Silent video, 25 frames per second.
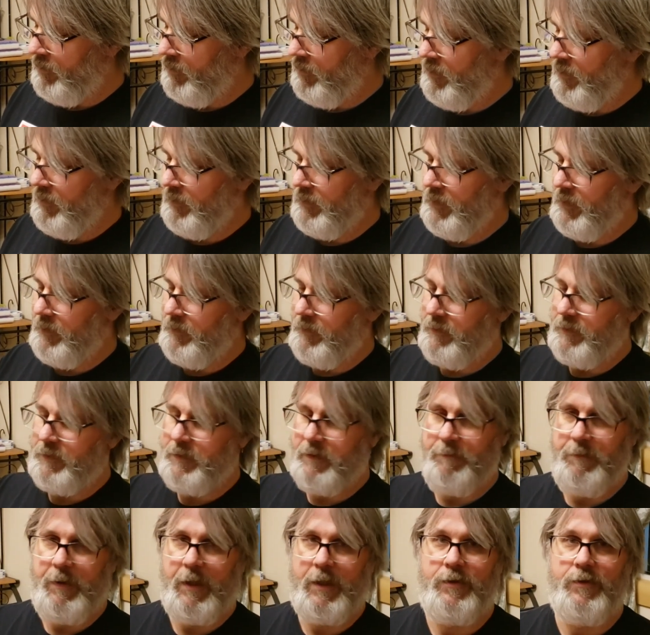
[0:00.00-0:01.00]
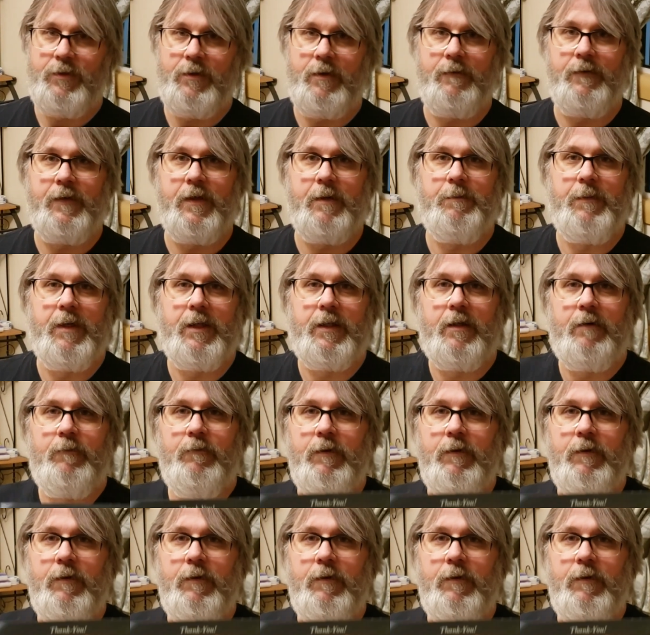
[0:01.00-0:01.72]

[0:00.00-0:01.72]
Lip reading: Oh, and then there's a picture of them at the